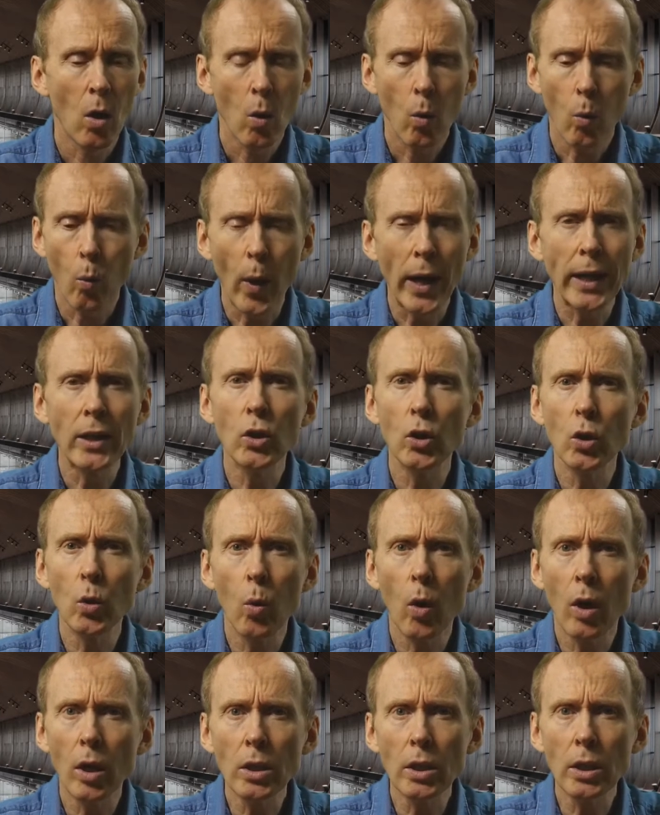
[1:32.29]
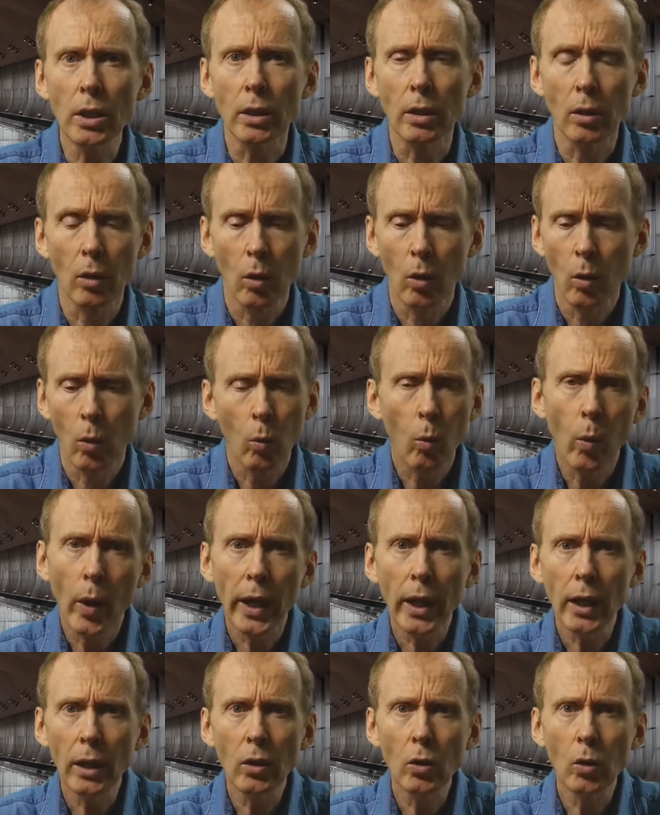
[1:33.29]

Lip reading: When do you want it? Where do